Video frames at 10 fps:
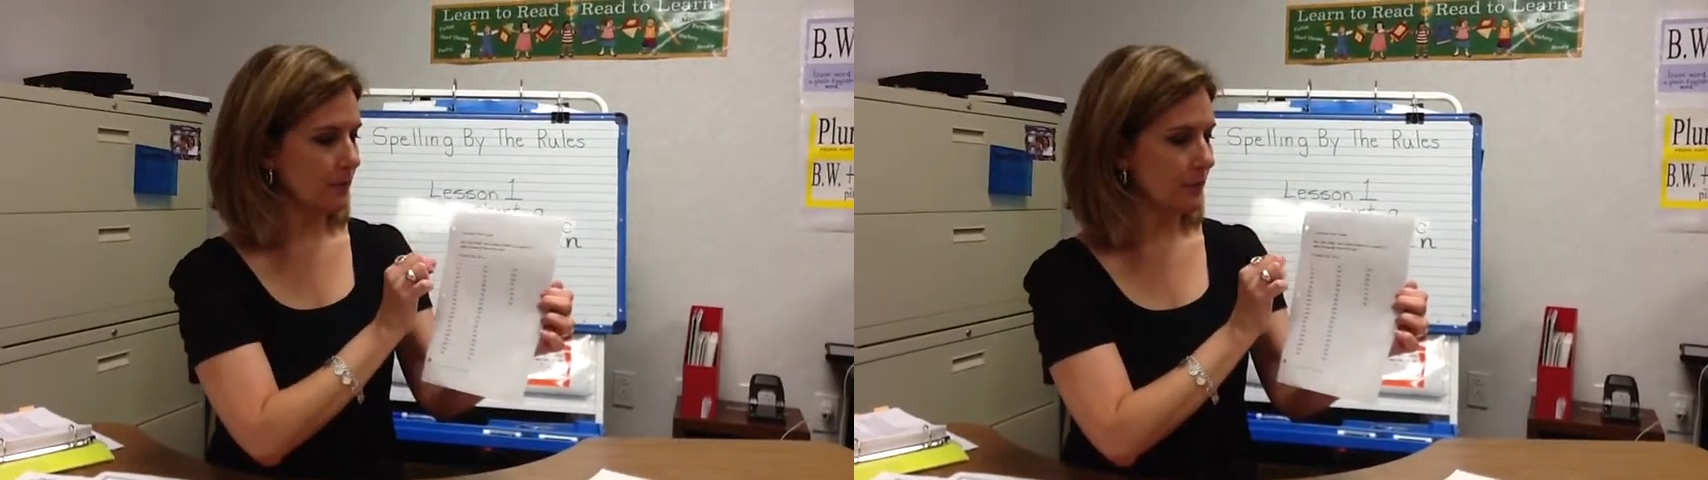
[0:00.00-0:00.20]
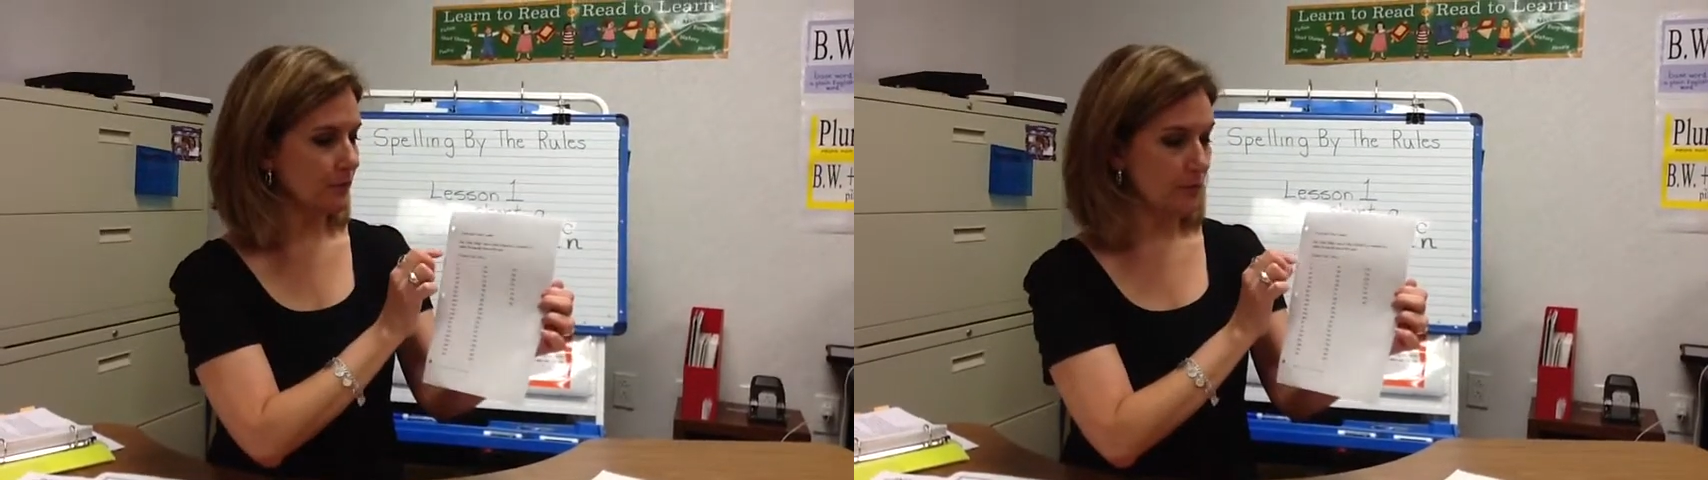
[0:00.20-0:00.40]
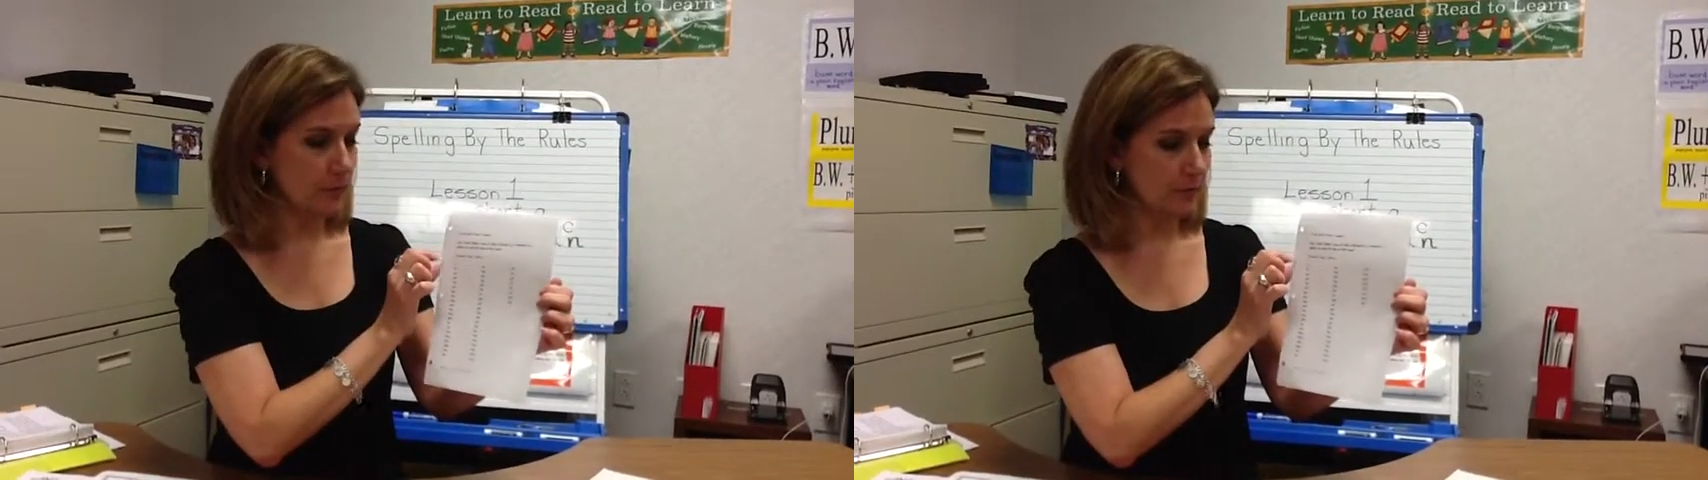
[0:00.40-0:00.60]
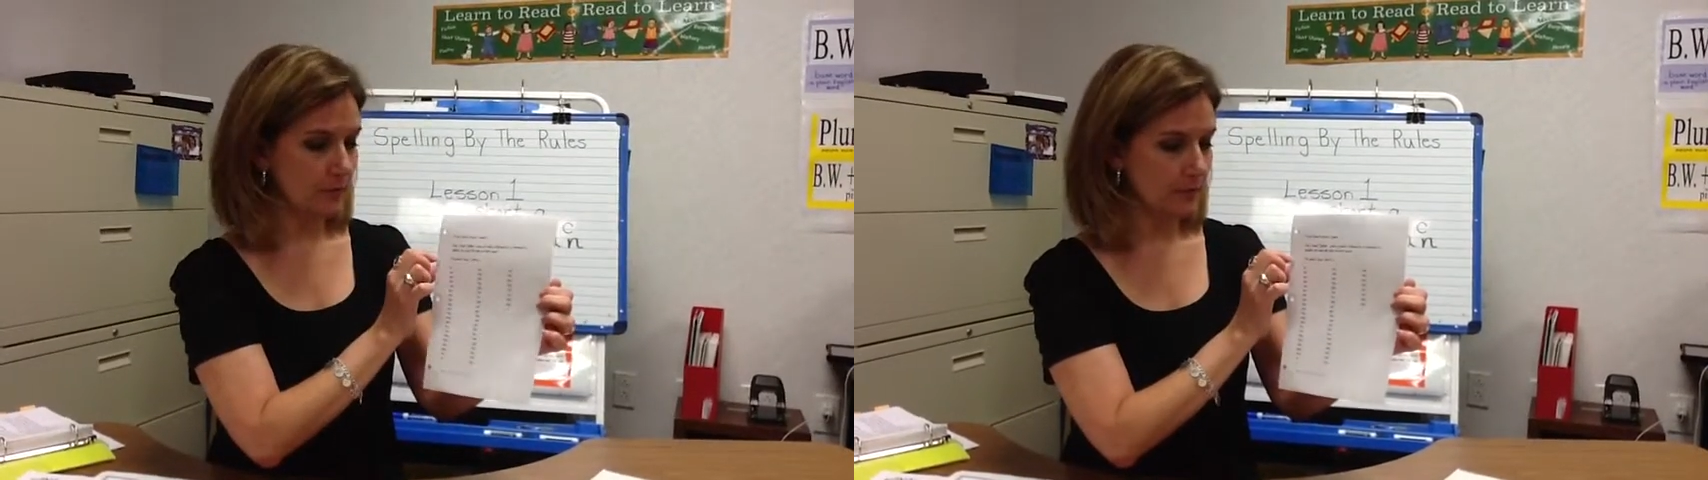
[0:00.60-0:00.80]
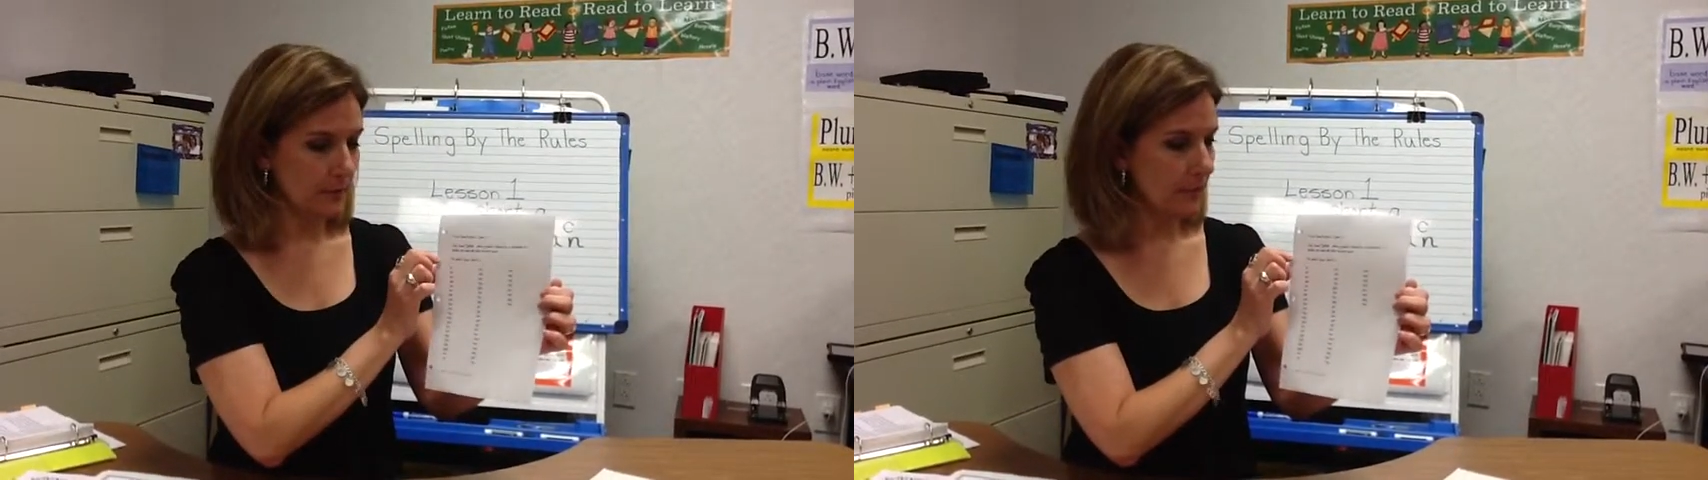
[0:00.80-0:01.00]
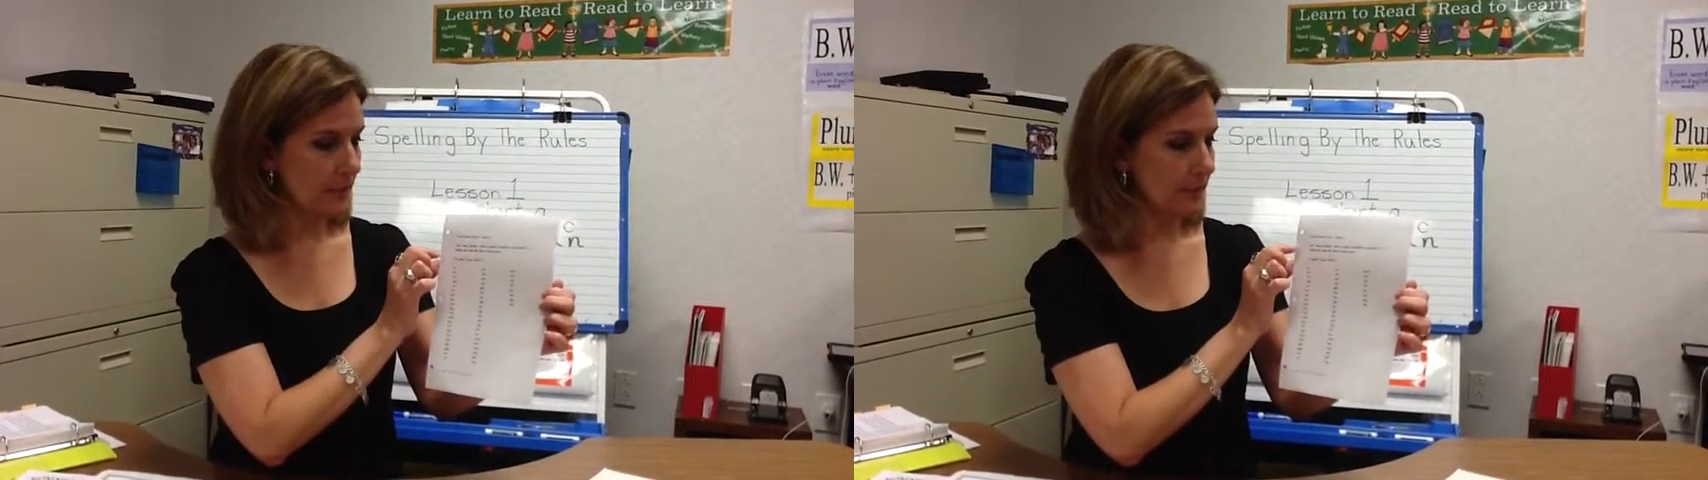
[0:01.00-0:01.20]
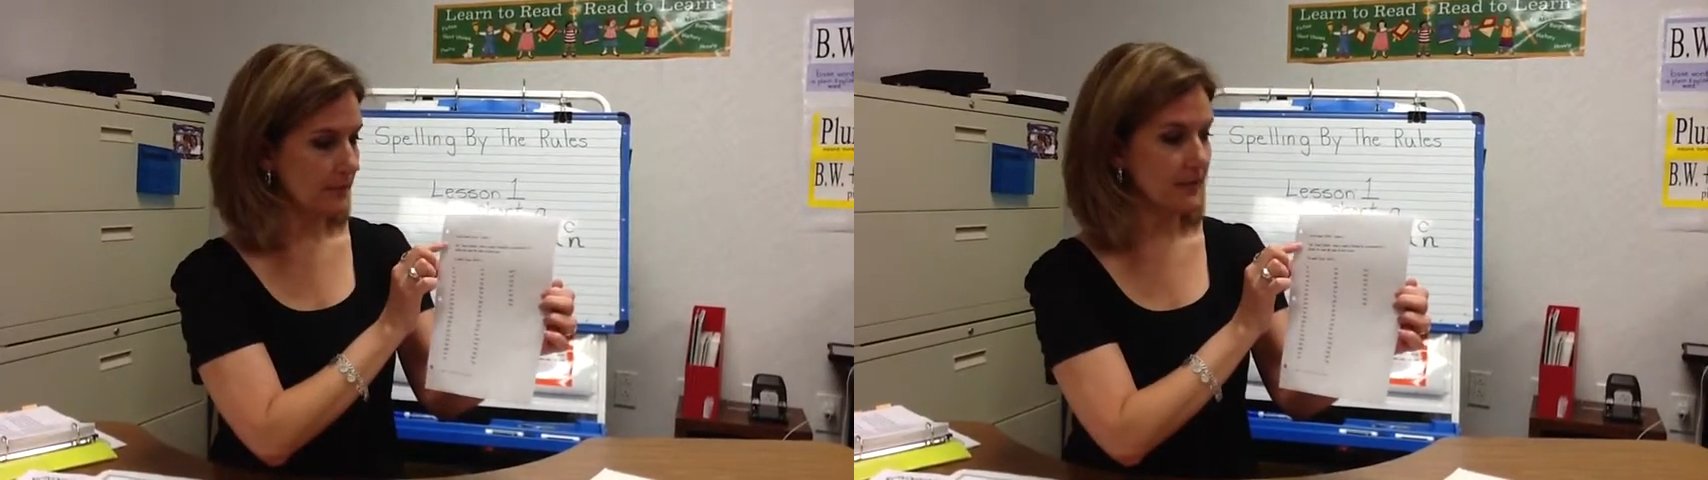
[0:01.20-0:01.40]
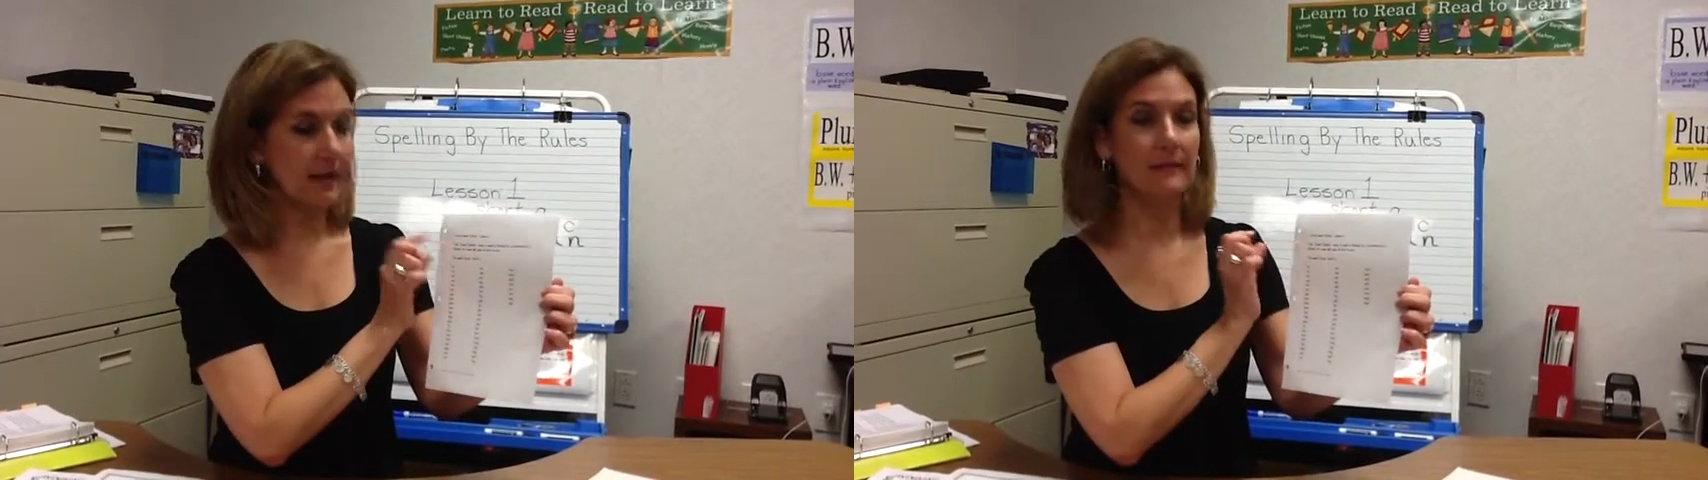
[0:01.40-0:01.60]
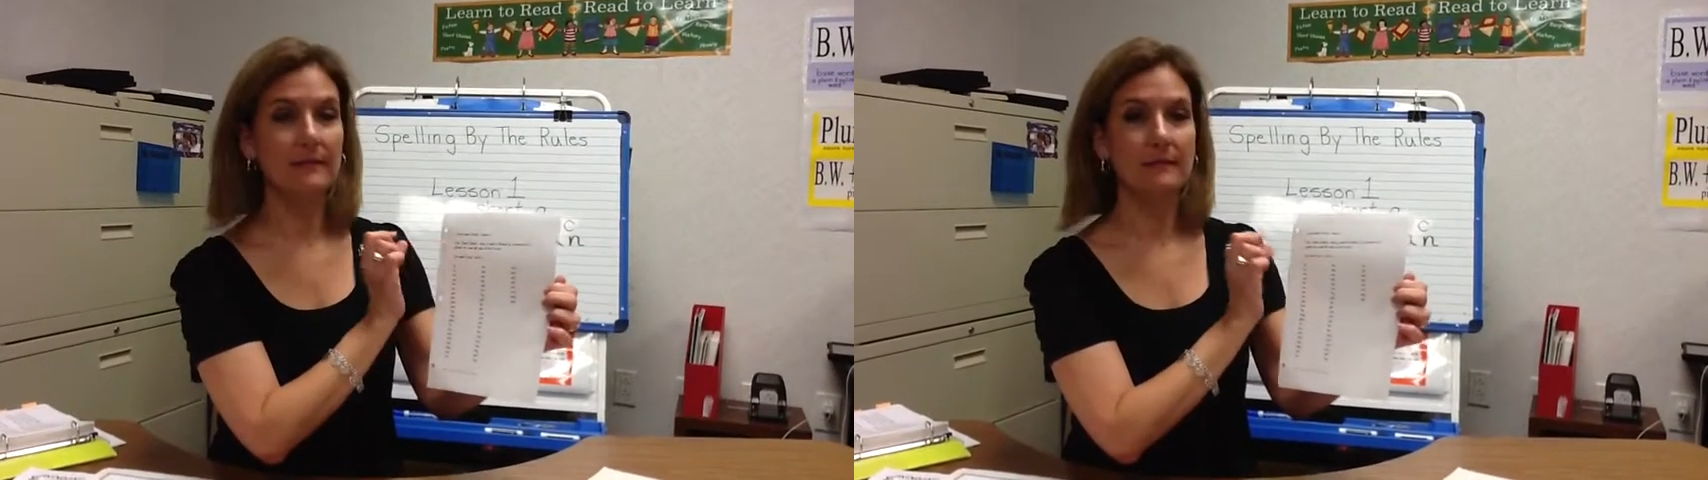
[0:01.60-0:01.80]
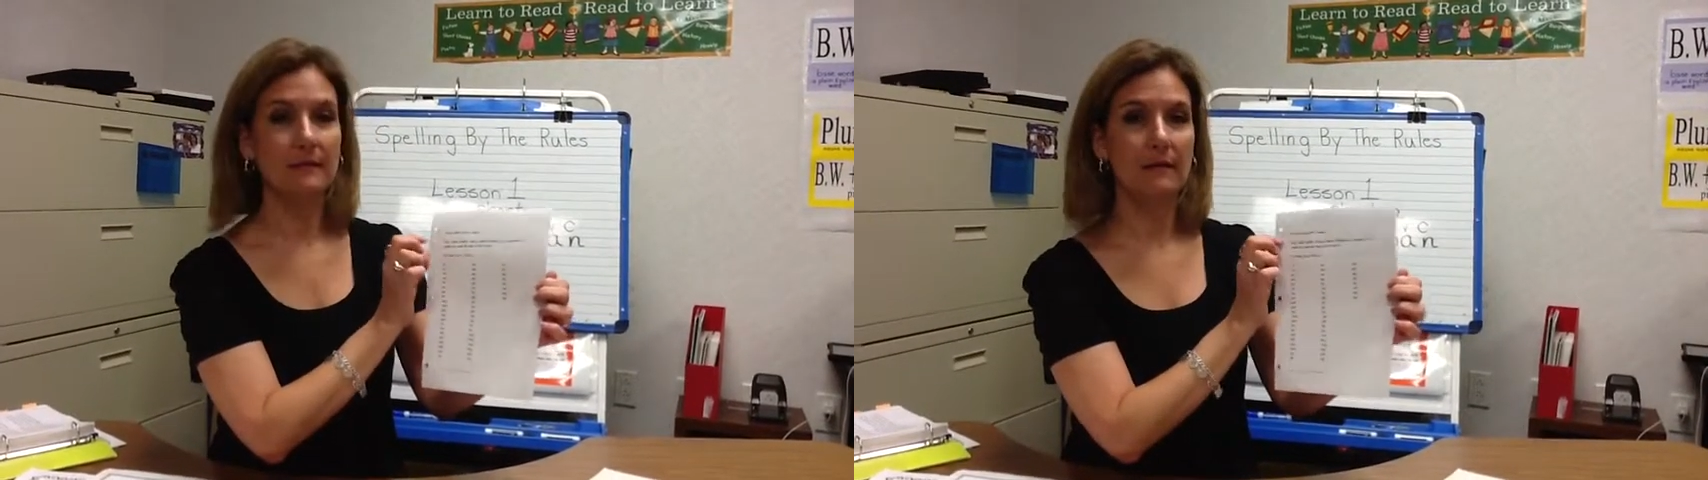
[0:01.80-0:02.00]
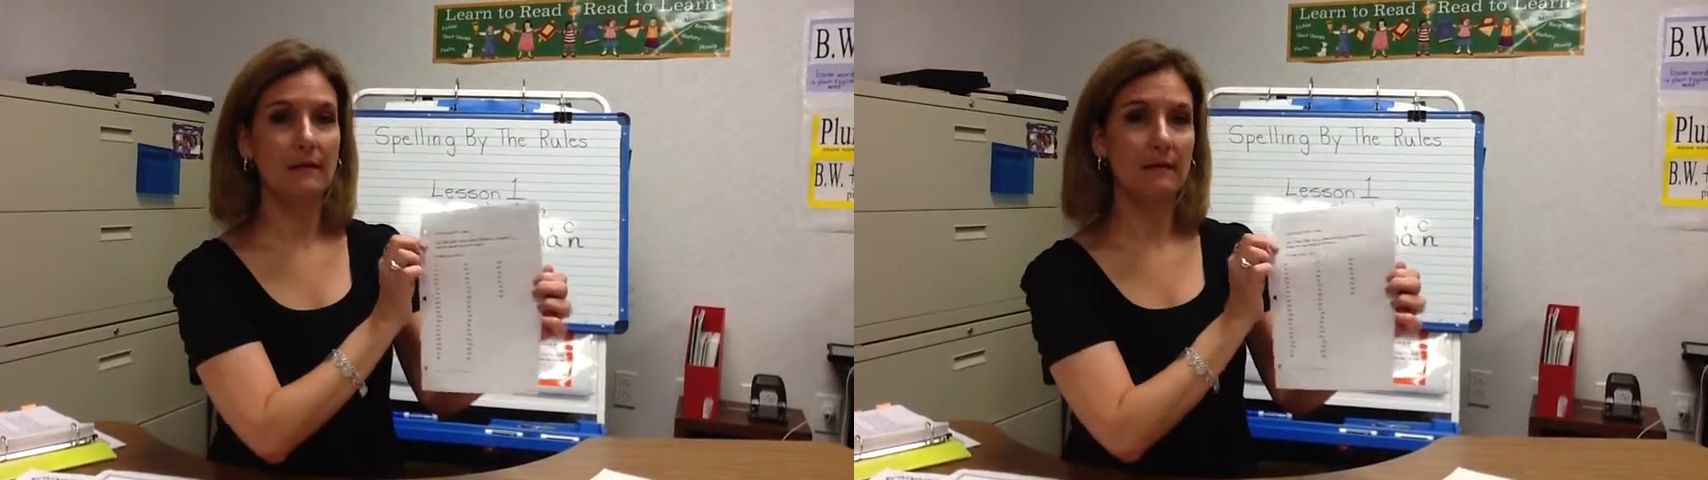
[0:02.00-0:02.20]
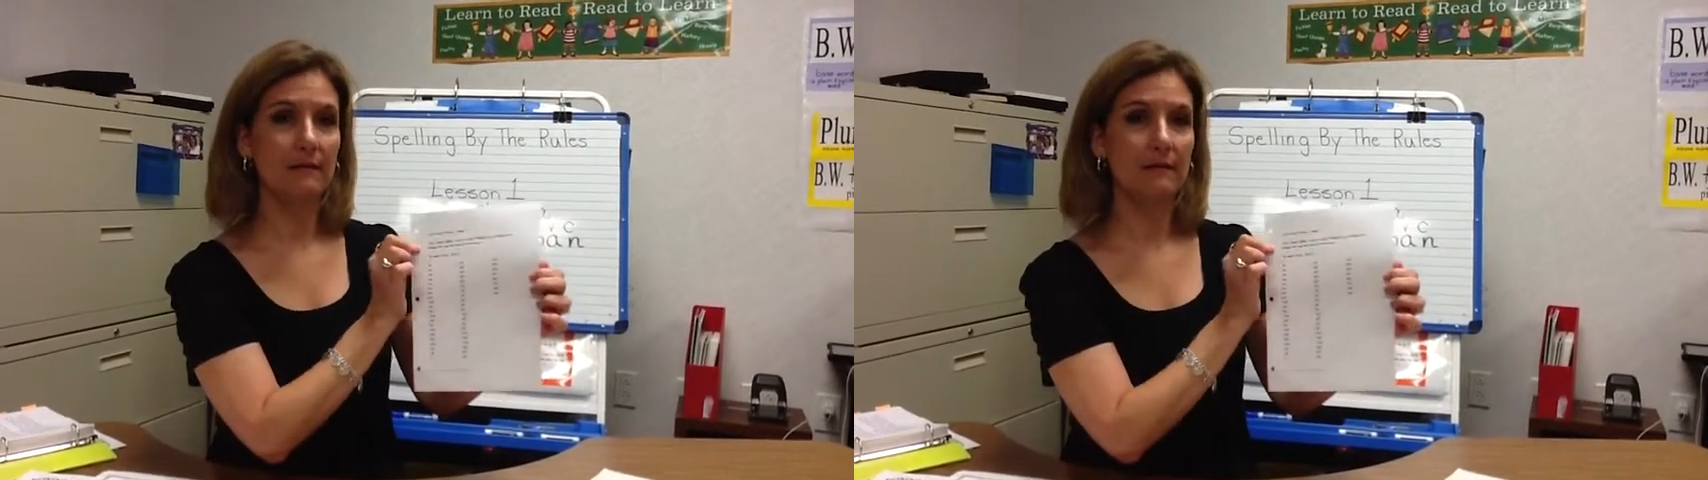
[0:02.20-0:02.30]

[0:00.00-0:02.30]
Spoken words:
for the test on